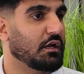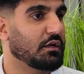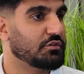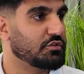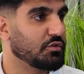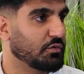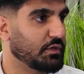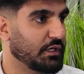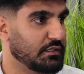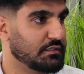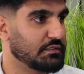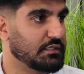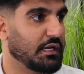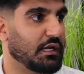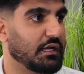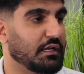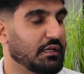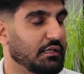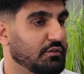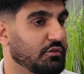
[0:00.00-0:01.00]
showcase
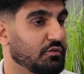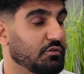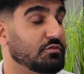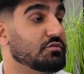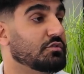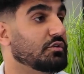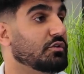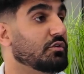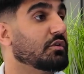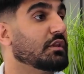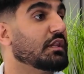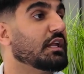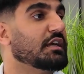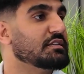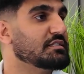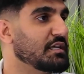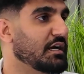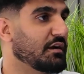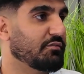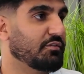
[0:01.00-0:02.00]
that and
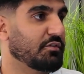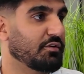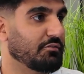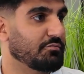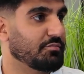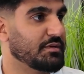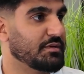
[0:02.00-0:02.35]
utilize that for your